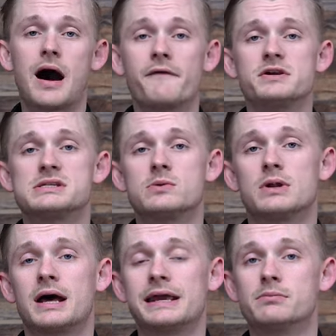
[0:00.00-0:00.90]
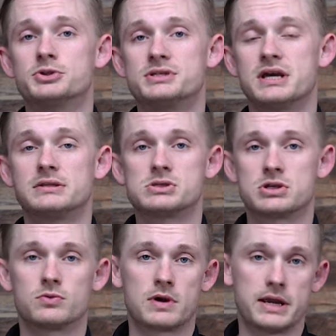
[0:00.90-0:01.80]
obviously we're not able to take this
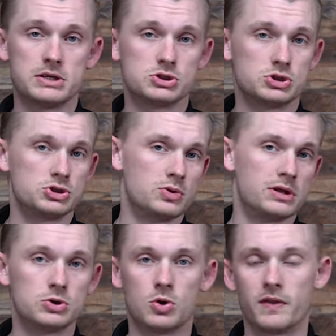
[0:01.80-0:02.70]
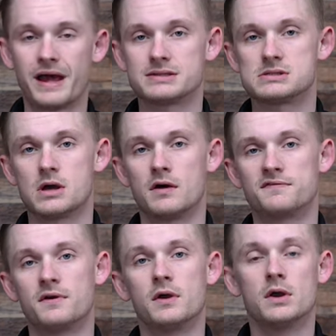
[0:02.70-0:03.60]
to the range and shoot it and do all that
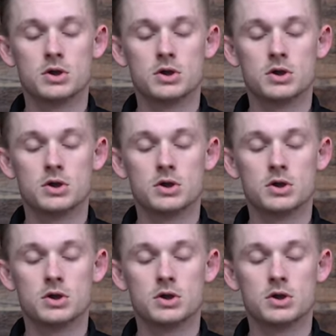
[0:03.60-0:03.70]
stuff.